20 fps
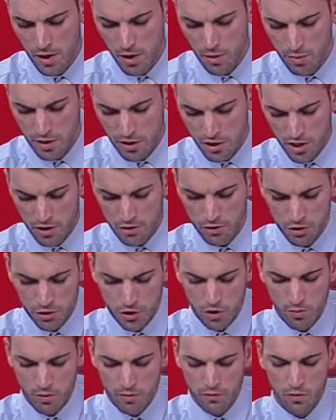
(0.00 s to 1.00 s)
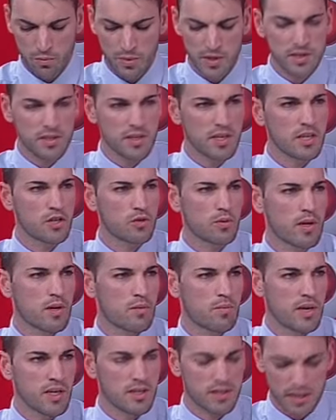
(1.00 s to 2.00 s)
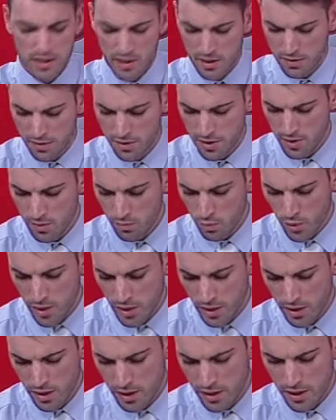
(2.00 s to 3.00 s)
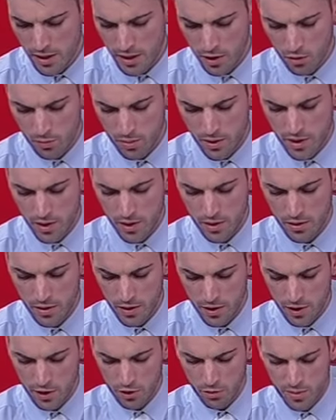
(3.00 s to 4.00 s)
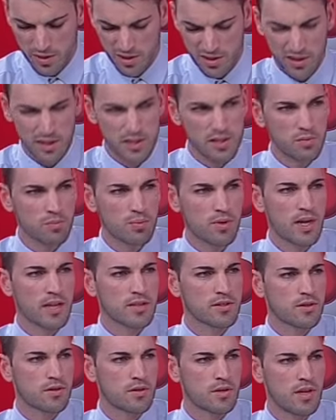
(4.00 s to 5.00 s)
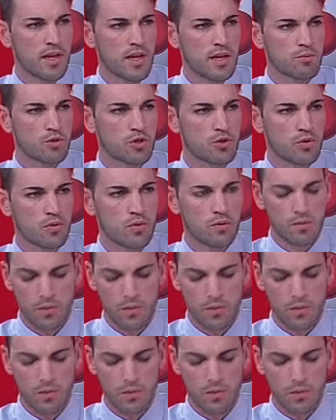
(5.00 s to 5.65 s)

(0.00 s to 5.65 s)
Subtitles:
But General Sherman for me is the each way bet. I can see him winning here, and he'll be a decent price on the day, I'm sure.